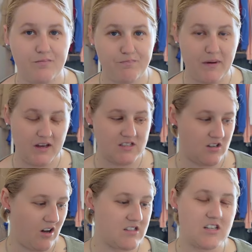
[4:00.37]
bigger
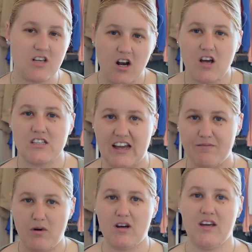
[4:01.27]
size because I like to have
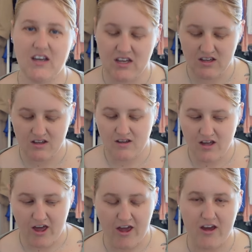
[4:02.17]
my
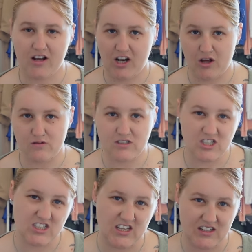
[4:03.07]
clothes
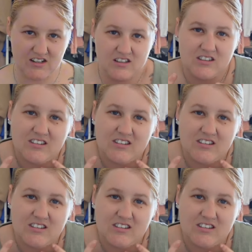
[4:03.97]
just in a